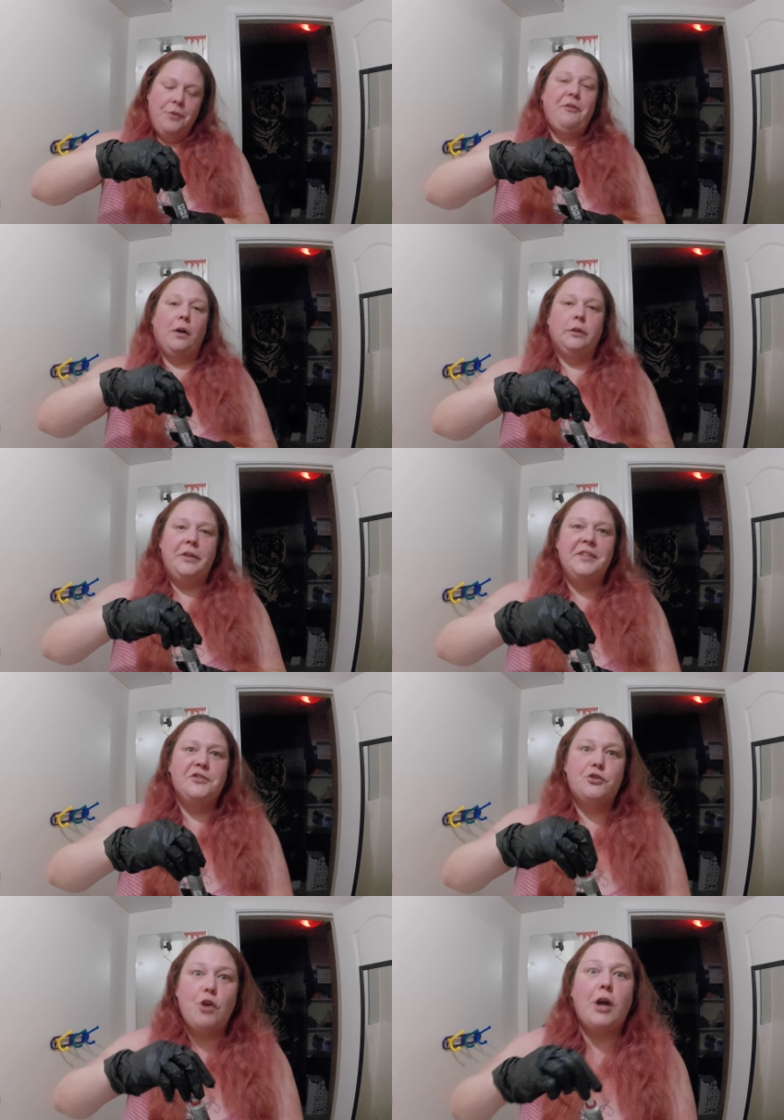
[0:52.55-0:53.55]
Follow the
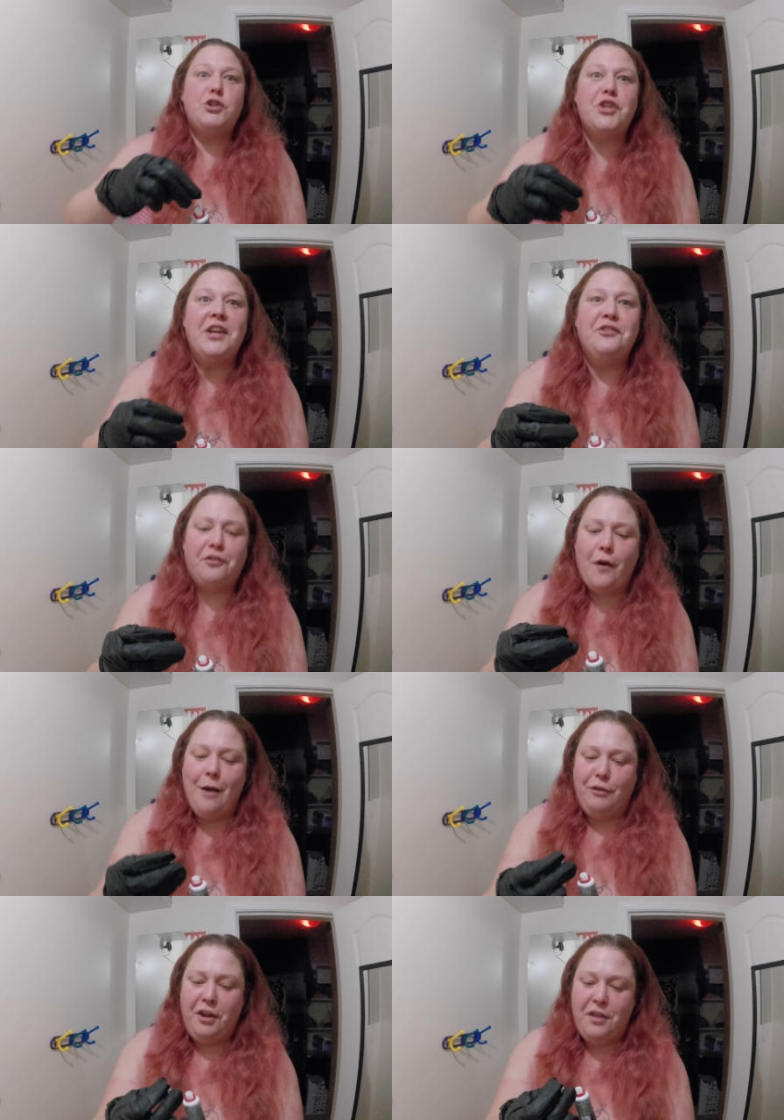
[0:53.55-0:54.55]
instructions for
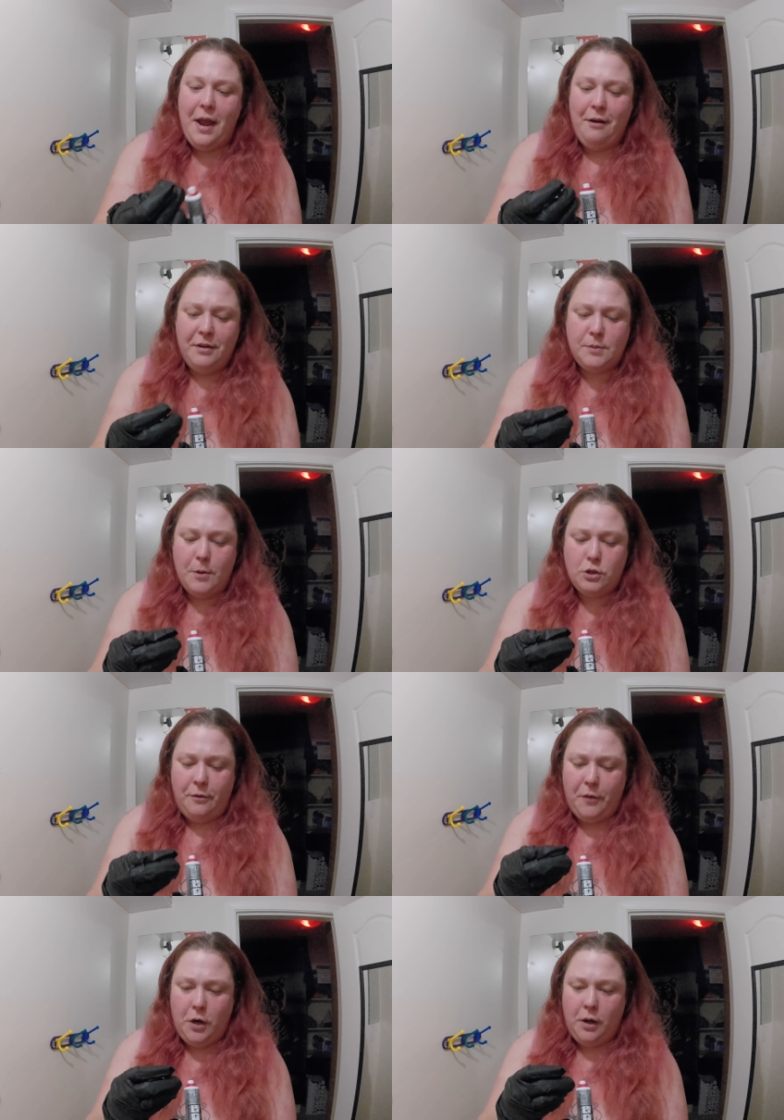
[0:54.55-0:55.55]
everything, especially
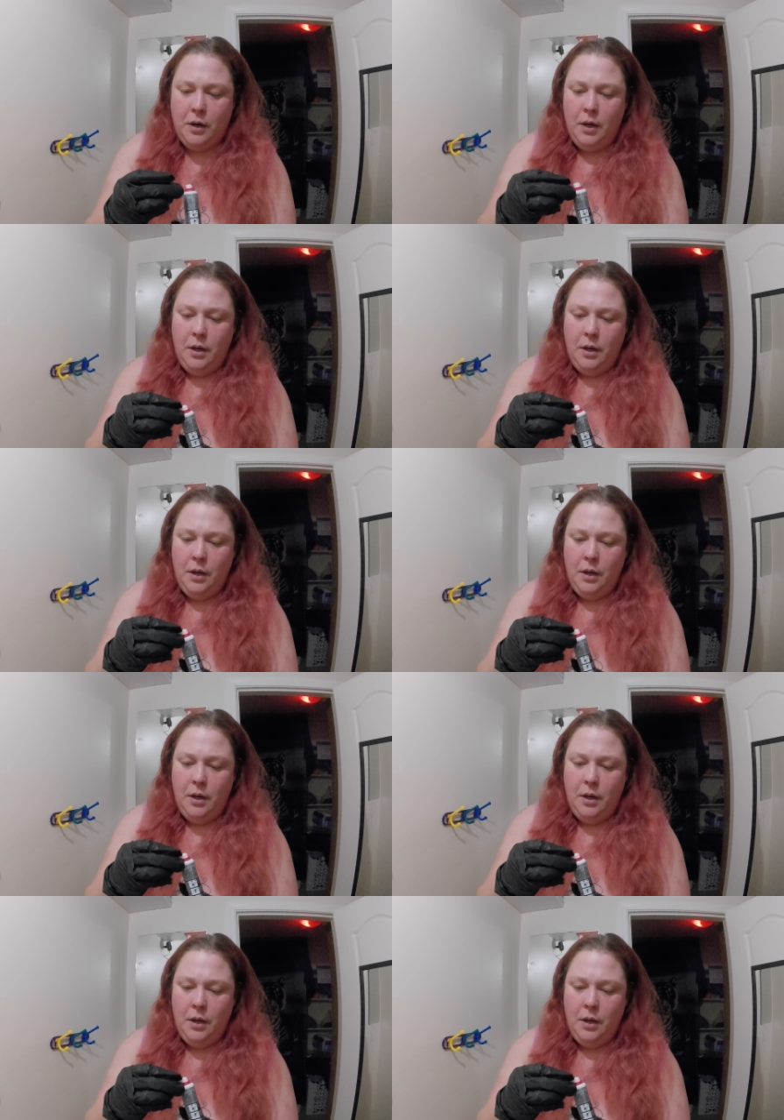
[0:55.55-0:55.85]
for